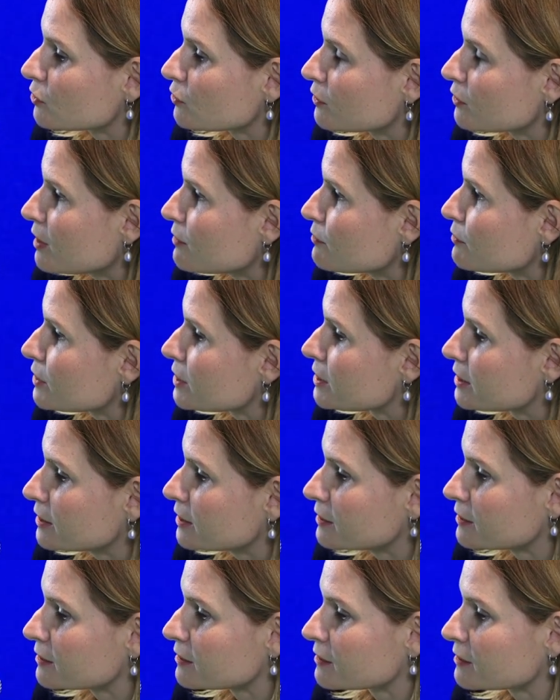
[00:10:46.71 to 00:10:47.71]
to number
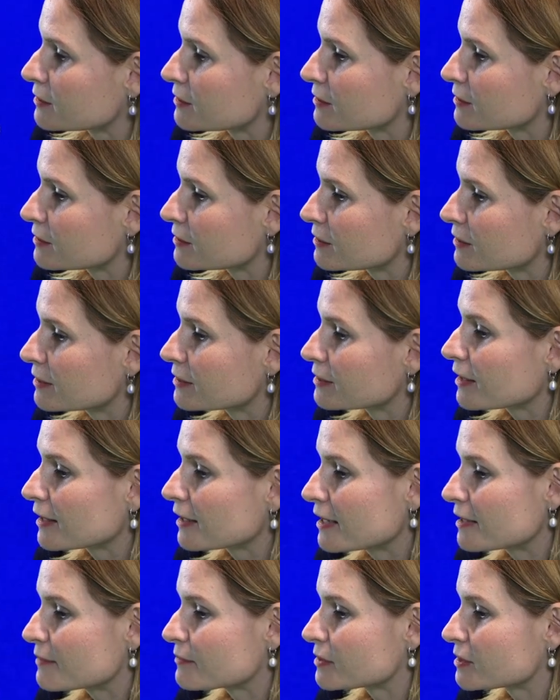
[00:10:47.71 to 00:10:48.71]
6, it
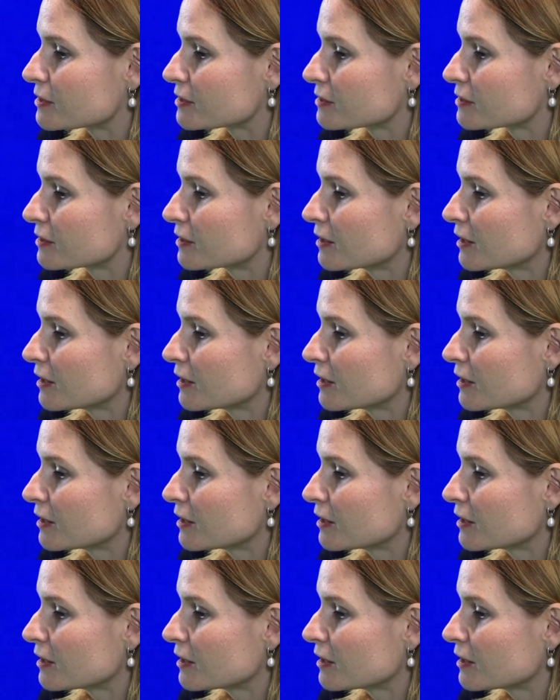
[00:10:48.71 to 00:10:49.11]
claims.